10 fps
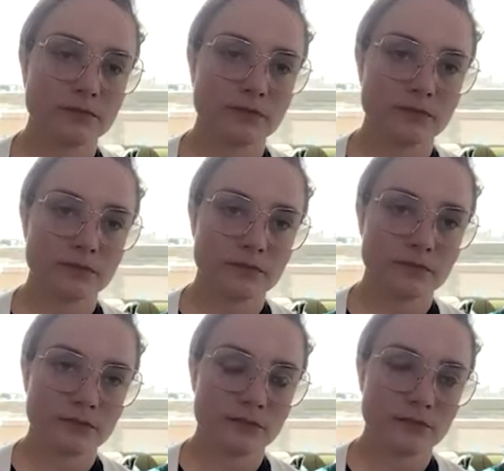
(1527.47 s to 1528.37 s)

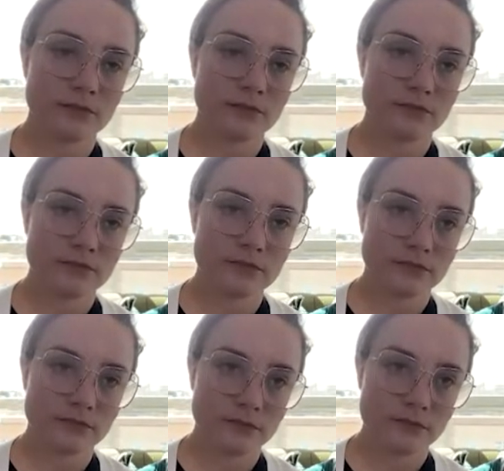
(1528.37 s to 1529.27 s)

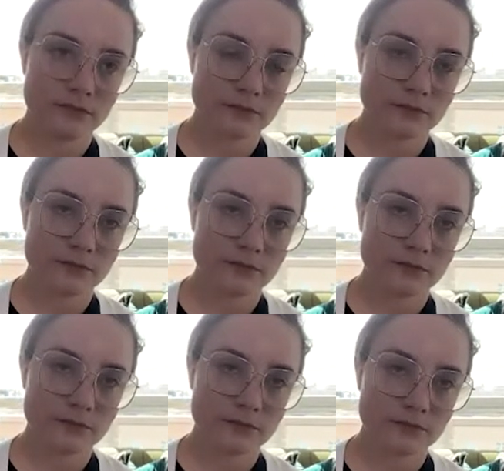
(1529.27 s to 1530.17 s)

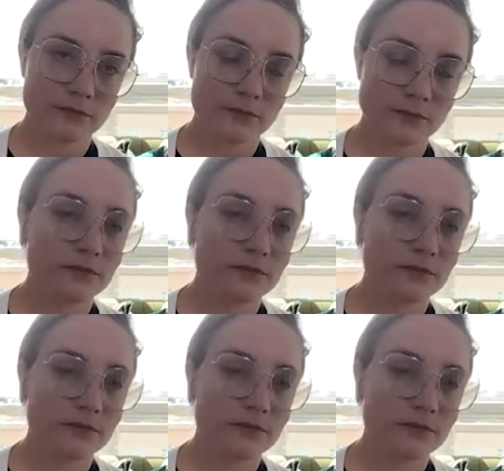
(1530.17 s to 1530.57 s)
[no speech]